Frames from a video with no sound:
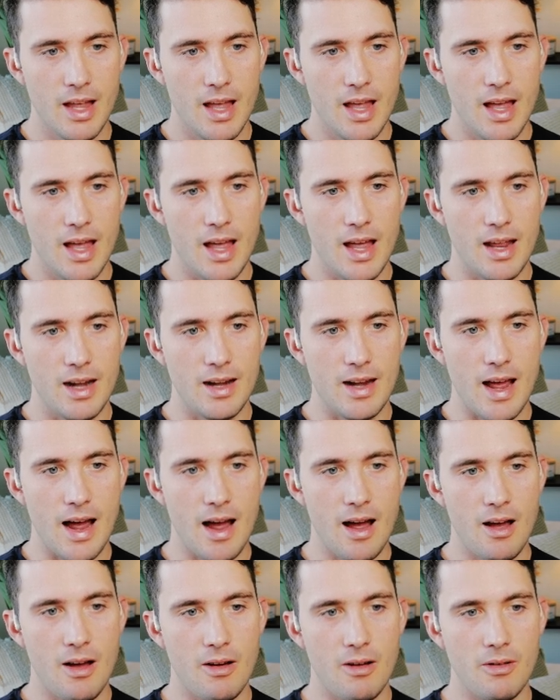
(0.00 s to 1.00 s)
And
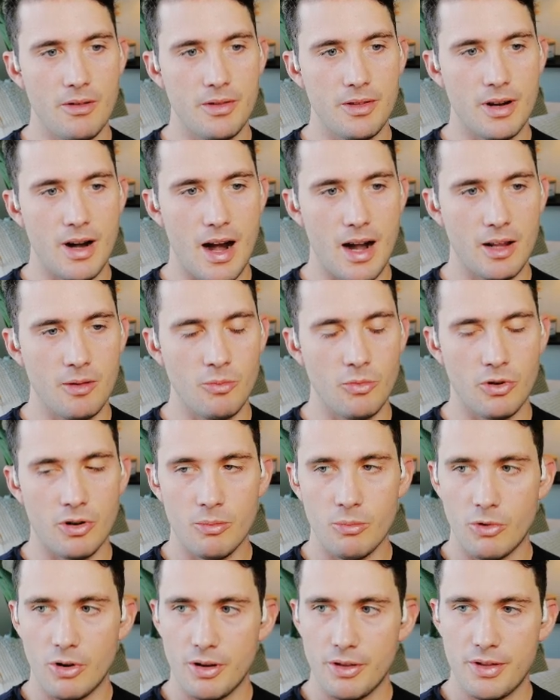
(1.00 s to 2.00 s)
now they're adding more and
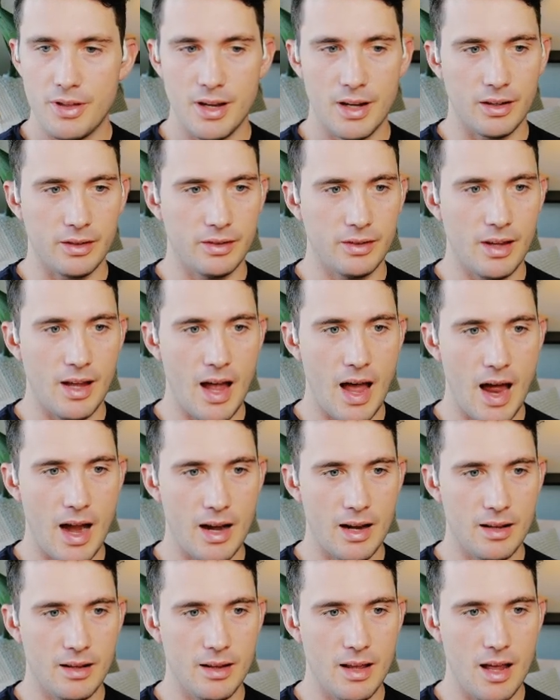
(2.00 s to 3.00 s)
more things. So they
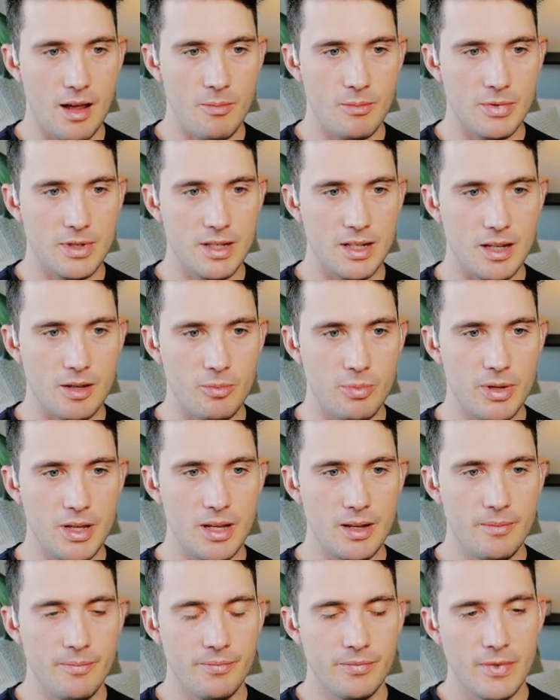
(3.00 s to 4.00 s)
added
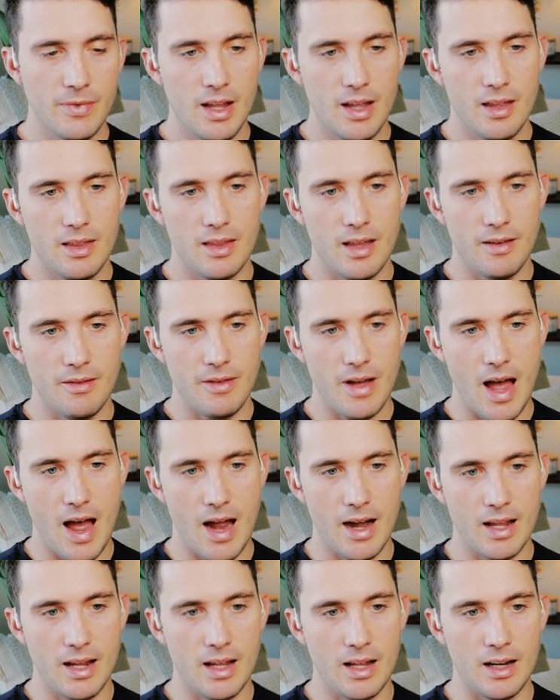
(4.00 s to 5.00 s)
MCP, they've
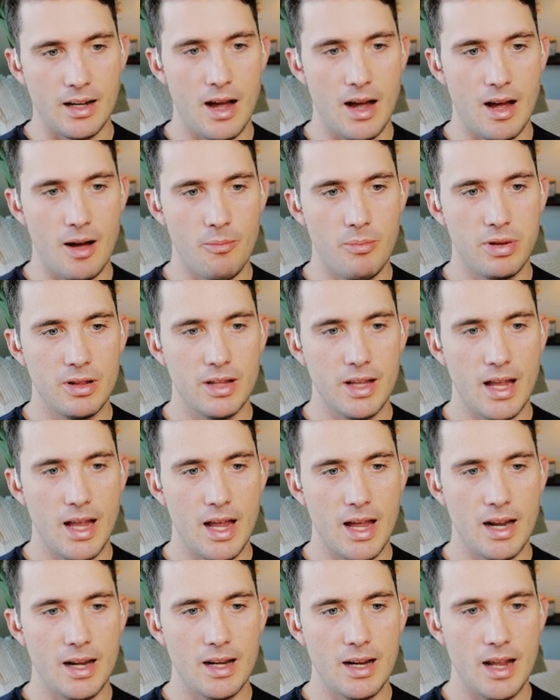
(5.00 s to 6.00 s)
added
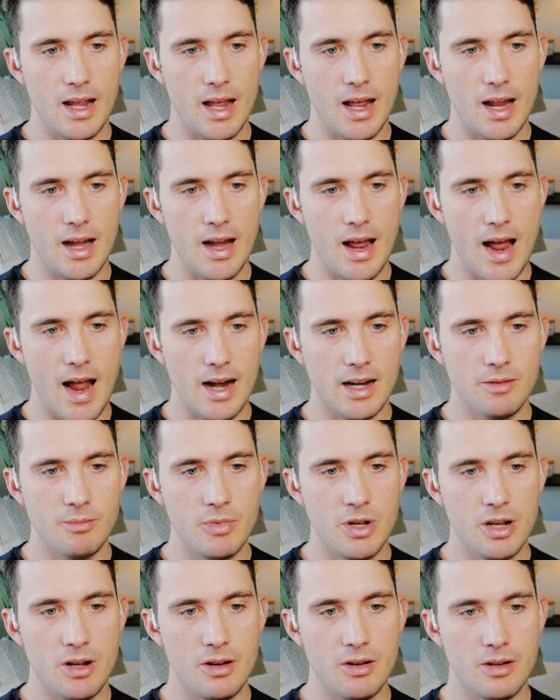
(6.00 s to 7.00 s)
plan and act
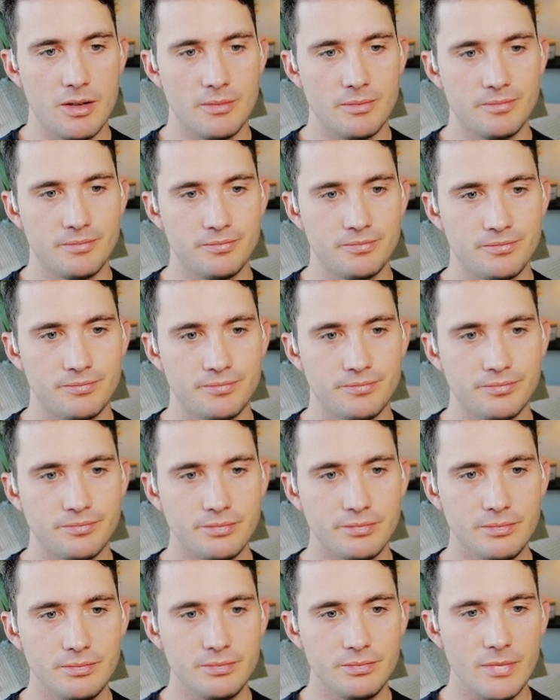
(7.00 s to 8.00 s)
mode.
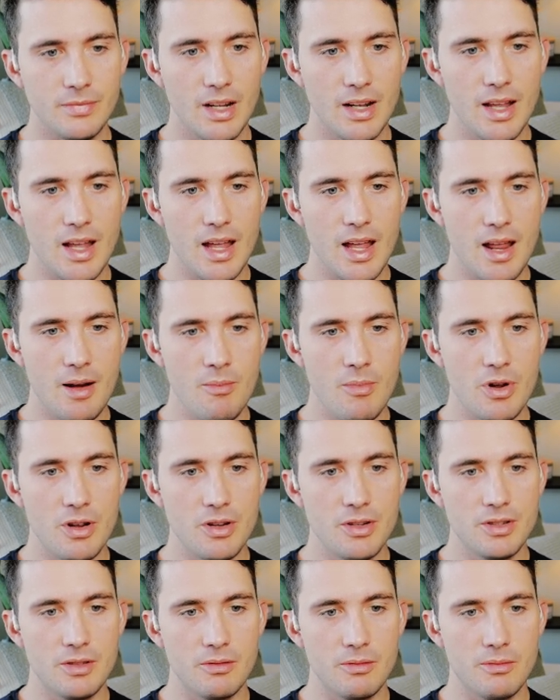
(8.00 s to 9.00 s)
And
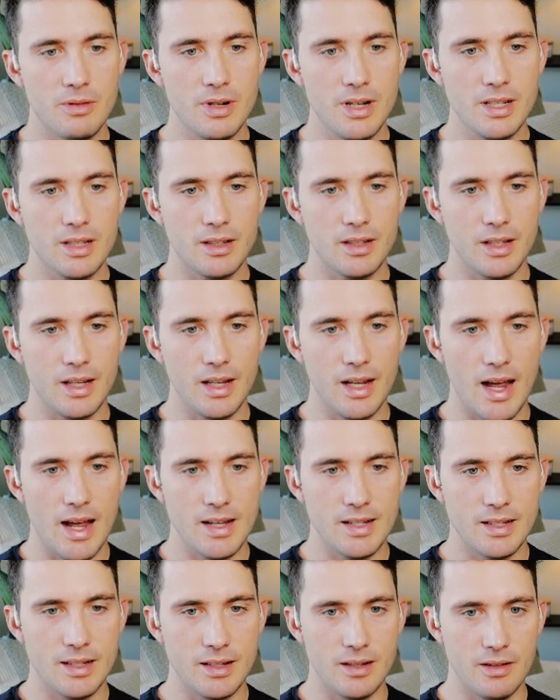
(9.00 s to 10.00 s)
most recently,
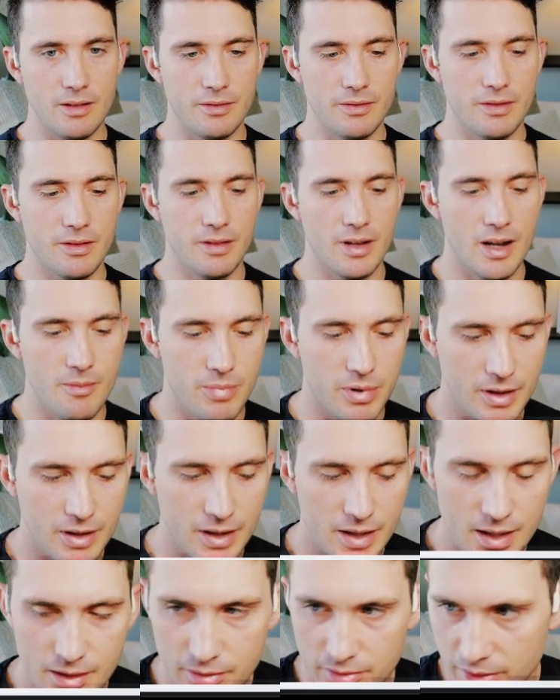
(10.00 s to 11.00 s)
as of, I
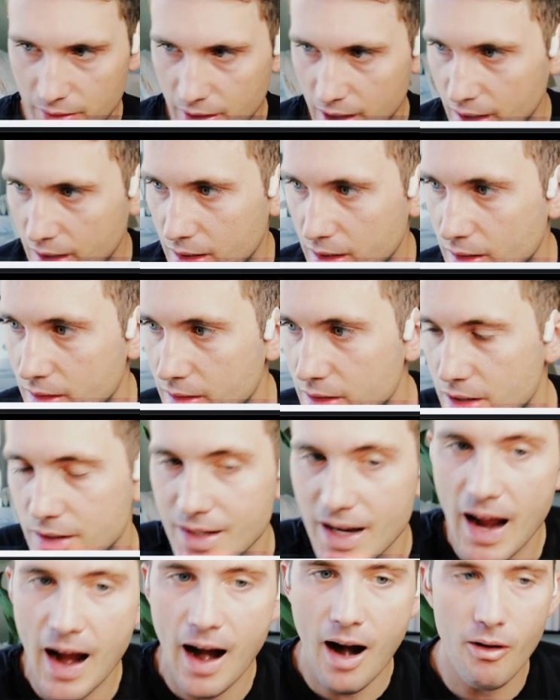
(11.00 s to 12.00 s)
believe, like
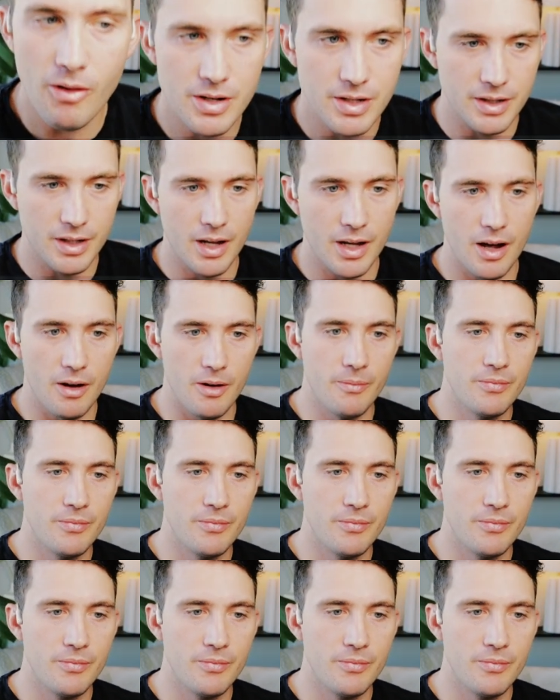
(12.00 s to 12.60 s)
just hours ago,